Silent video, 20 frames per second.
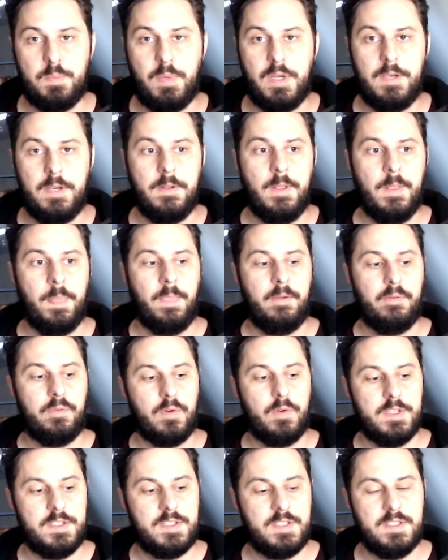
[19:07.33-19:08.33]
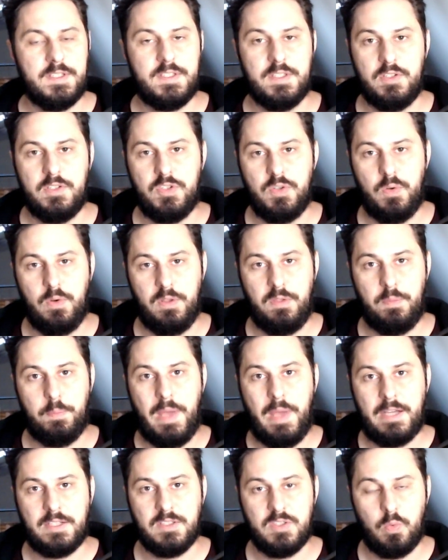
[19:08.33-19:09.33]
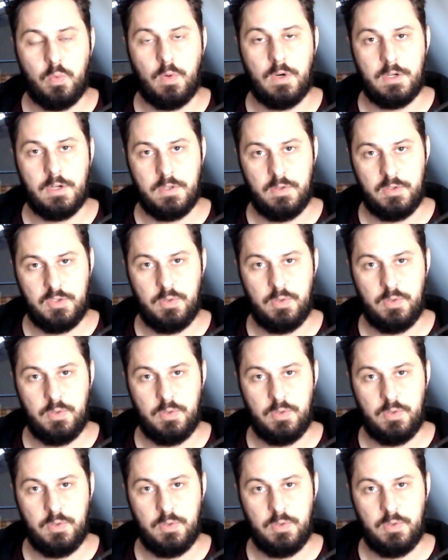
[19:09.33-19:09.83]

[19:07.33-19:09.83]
But for instance, in Judith Beck's work,